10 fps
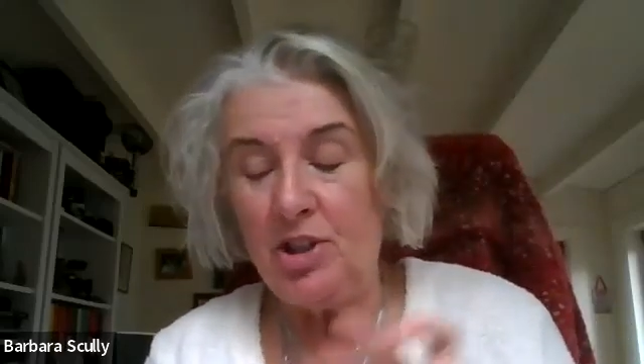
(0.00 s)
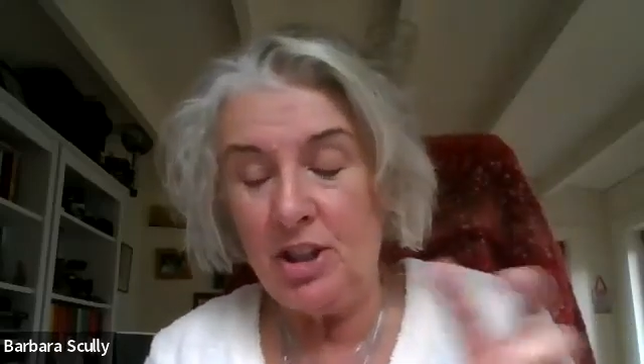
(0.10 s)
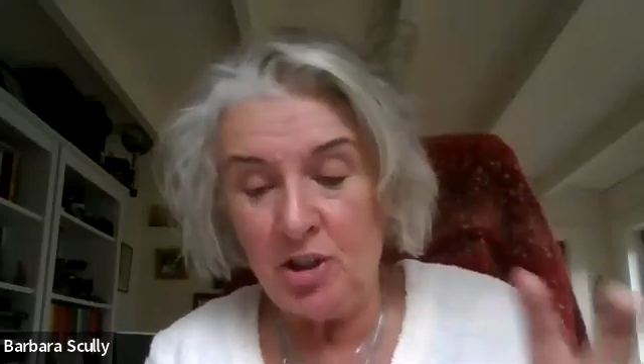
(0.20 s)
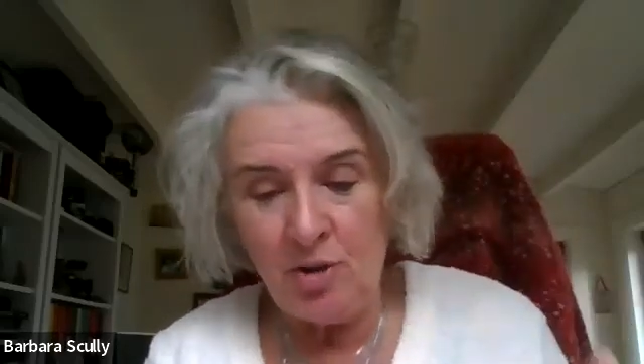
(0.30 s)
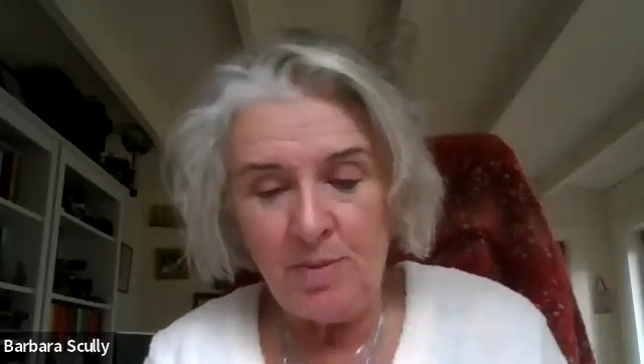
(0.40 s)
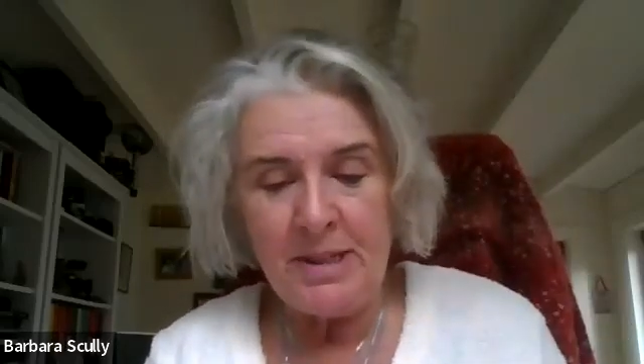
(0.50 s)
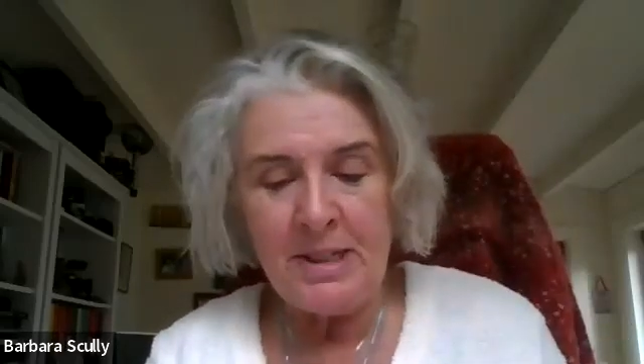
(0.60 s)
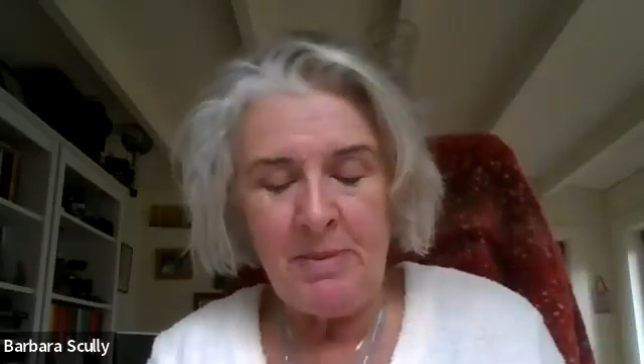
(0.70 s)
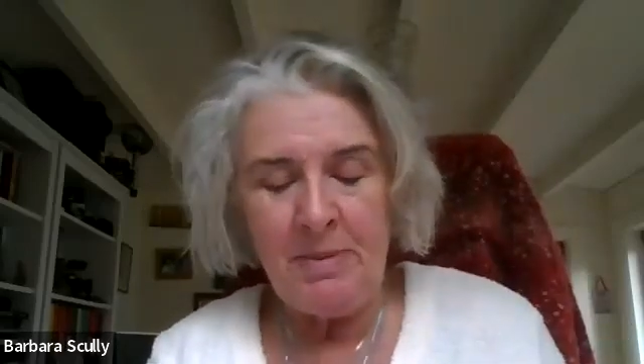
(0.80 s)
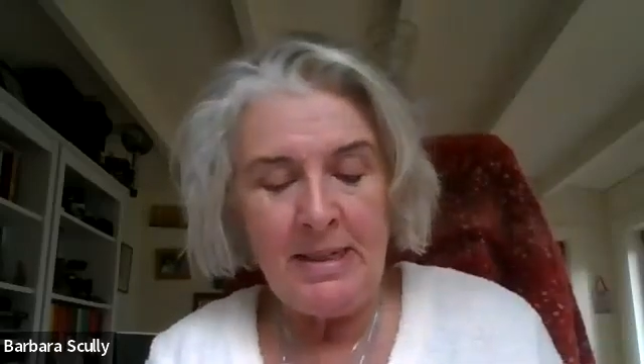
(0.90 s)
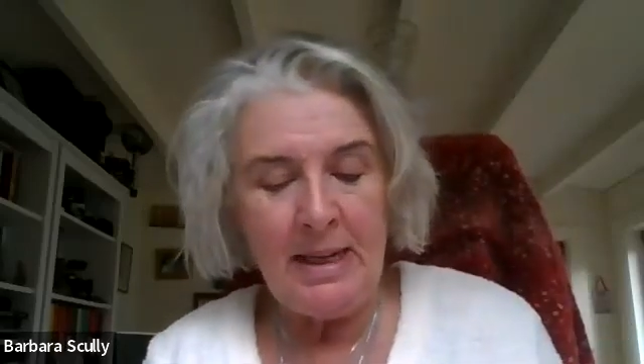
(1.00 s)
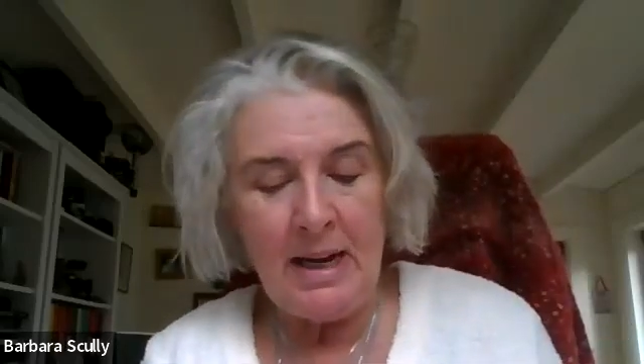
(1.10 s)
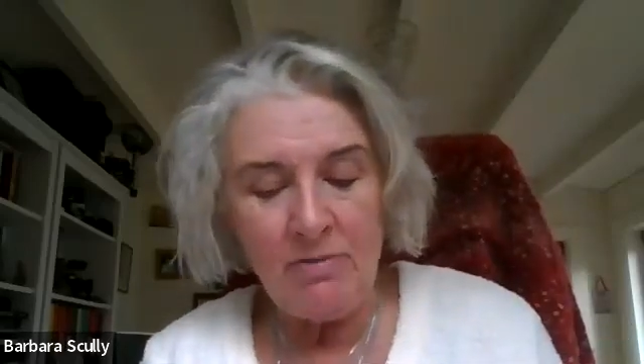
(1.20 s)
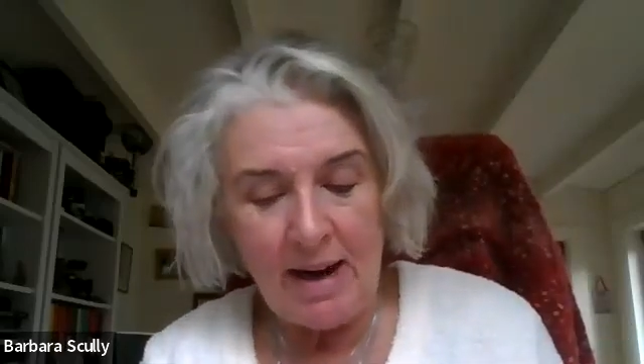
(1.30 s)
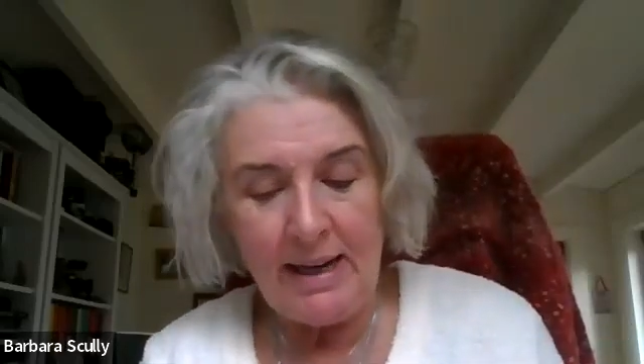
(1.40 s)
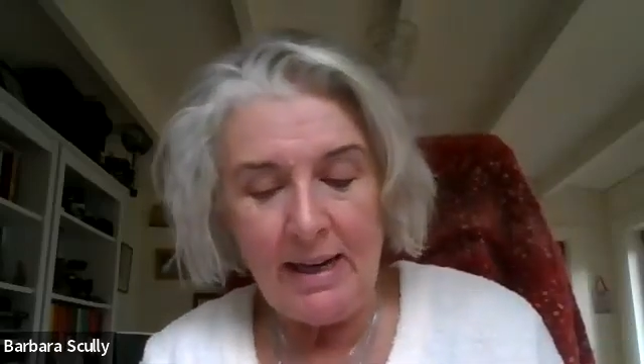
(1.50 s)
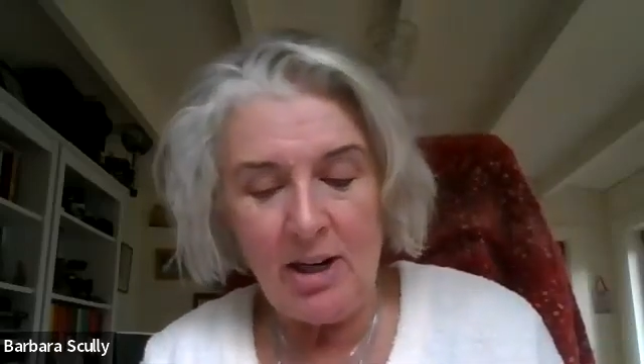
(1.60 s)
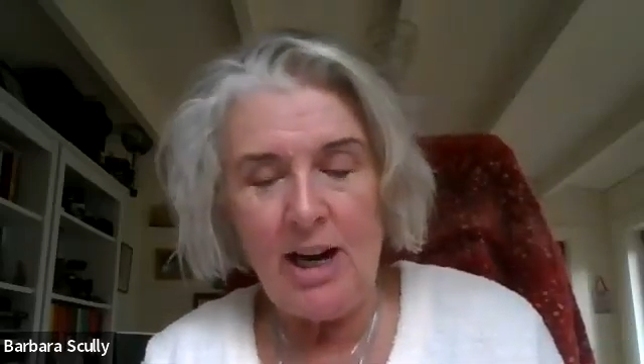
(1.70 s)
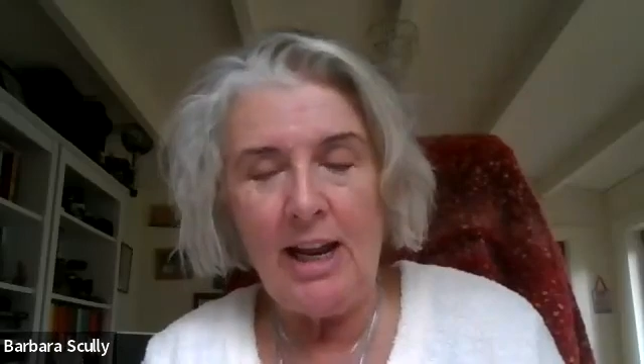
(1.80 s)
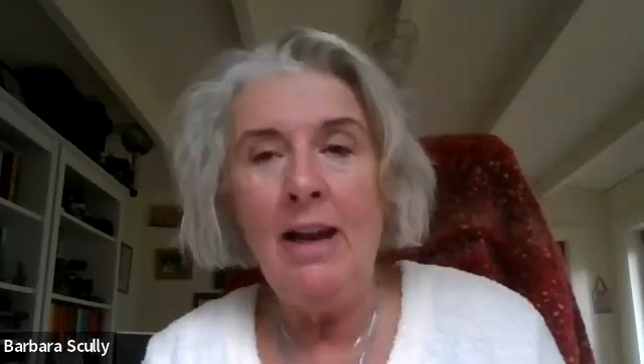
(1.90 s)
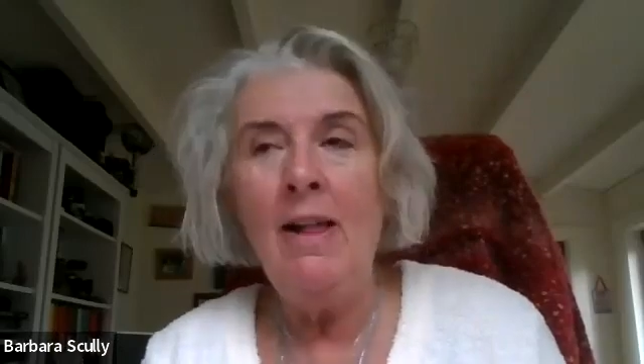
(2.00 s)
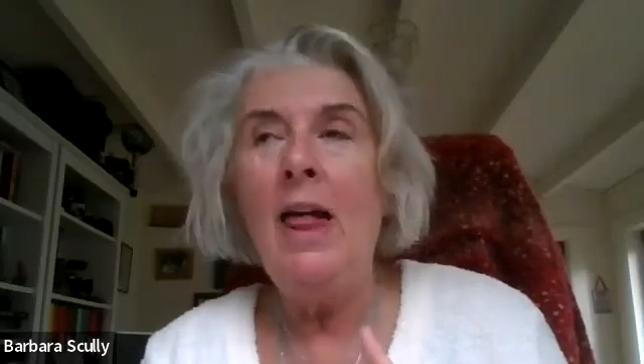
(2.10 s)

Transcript: She contributes to media regularly.